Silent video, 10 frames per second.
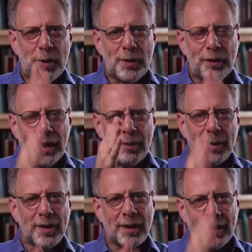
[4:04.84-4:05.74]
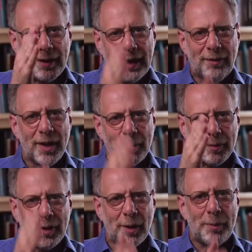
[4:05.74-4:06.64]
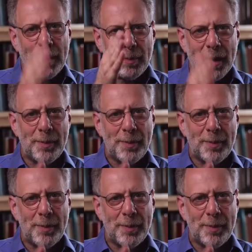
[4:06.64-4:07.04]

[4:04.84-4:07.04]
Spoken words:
beautifully able to cleave them, you know, bit by